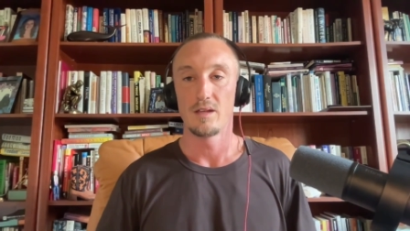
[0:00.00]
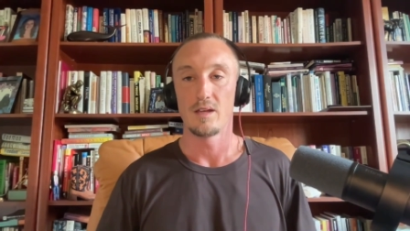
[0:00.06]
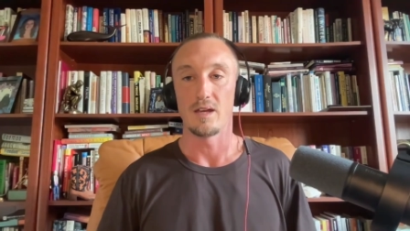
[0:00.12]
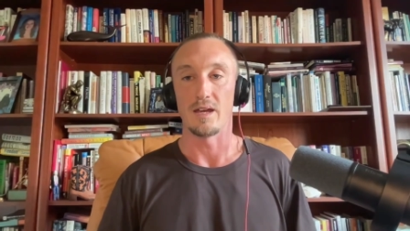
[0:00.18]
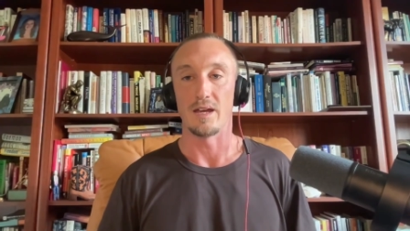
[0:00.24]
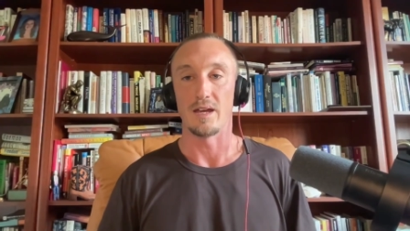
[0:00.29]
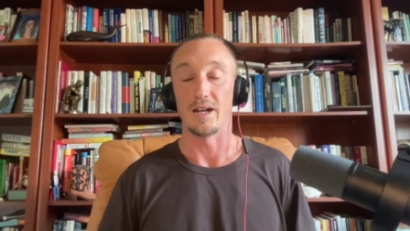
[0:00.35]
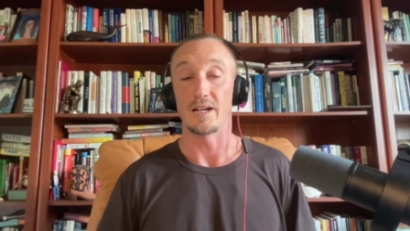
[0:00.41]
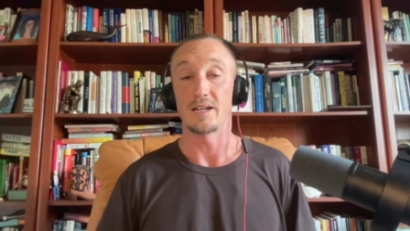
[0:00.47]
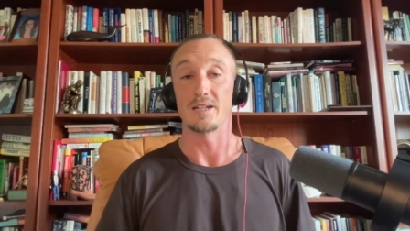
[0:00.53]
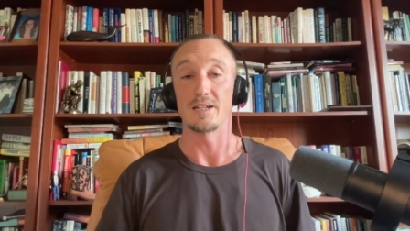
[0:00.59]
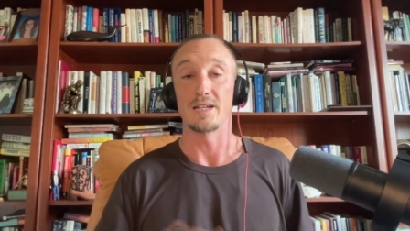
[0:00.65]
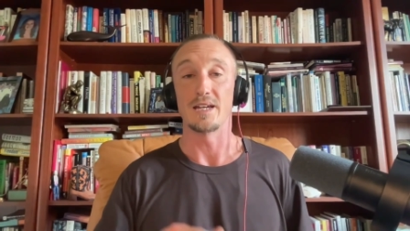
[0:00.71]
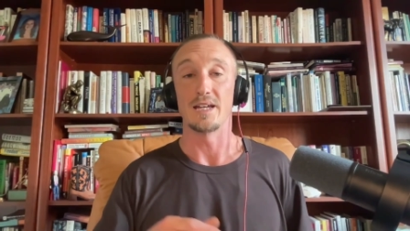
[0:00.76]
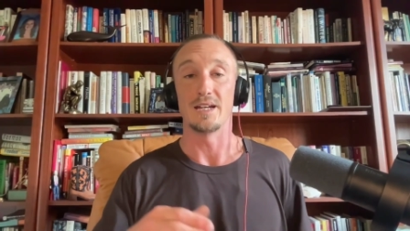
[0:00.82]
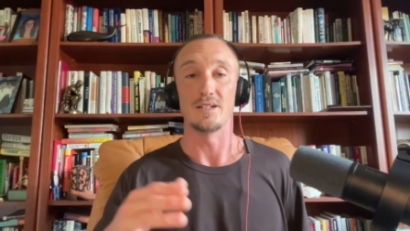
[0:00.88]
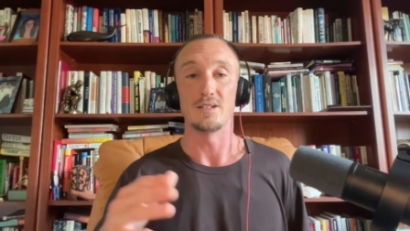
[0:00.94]
And I can
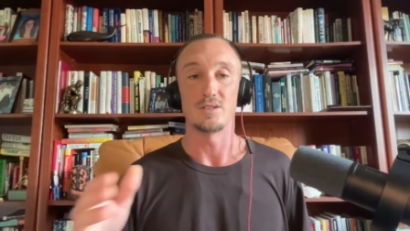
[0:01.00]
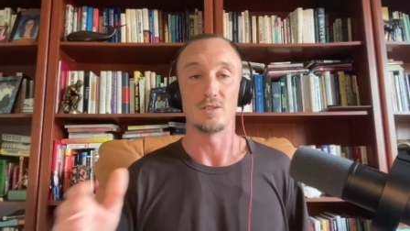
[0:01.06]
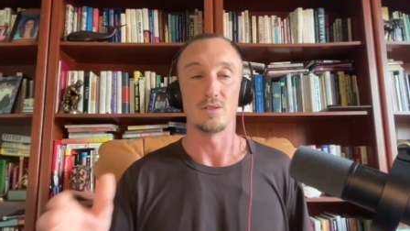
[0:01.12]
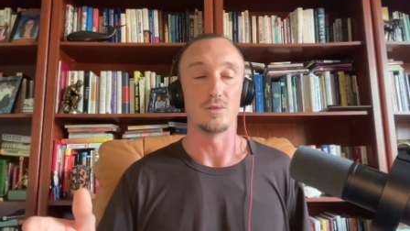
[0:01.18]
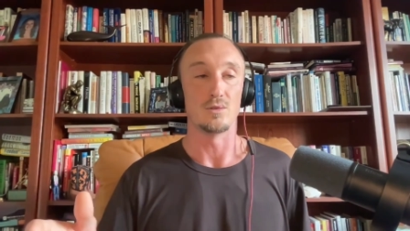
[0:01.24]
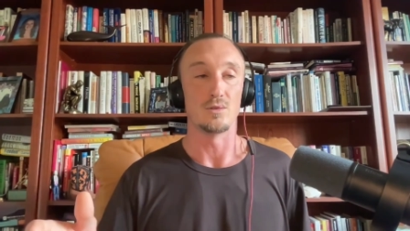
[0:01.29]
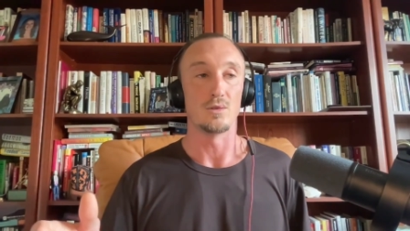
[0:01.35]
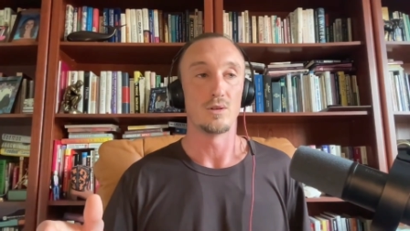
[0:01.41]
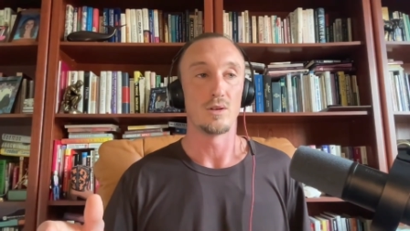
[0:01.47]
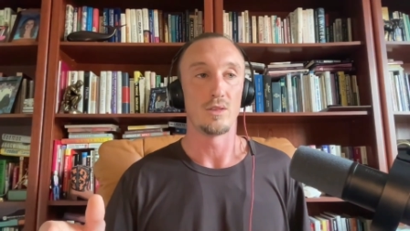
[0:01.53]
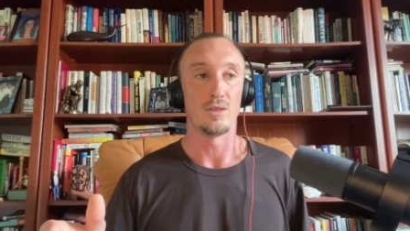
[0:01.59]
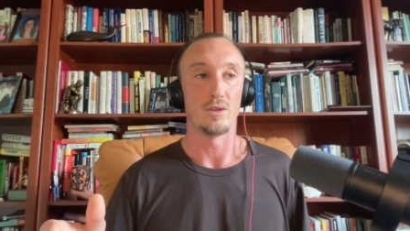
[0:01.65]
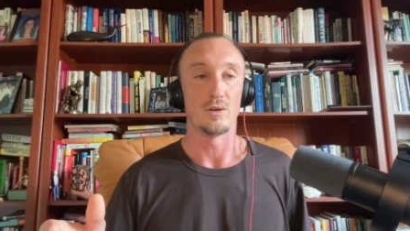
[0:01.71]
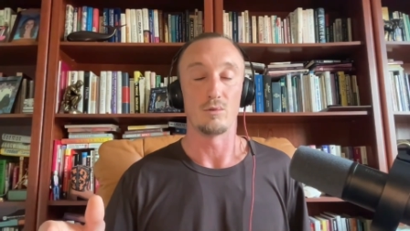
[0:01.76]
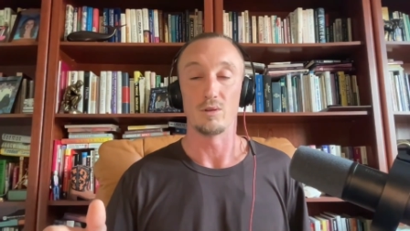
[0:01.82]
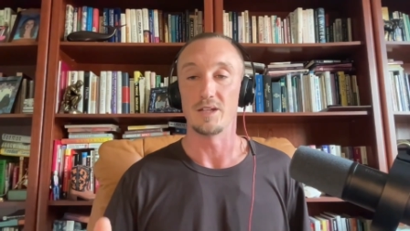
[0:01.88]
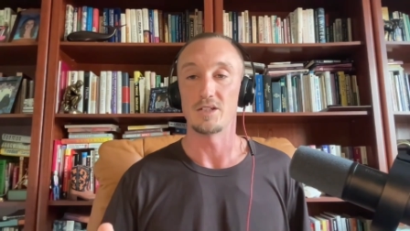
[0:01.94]
get into the
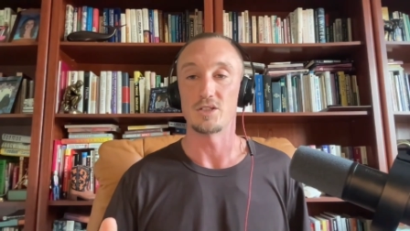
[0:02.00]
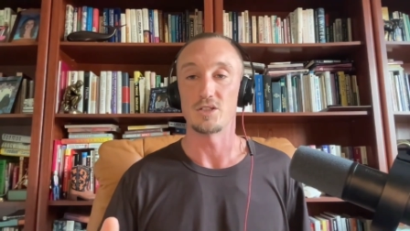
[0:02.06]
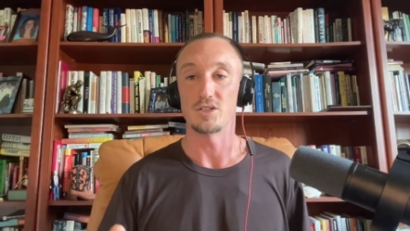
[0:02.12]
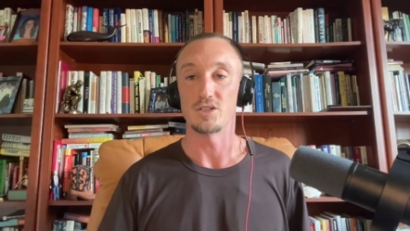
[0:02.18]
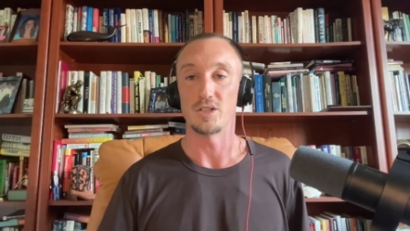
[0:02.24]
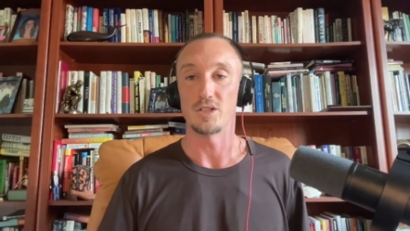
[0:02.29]
relationship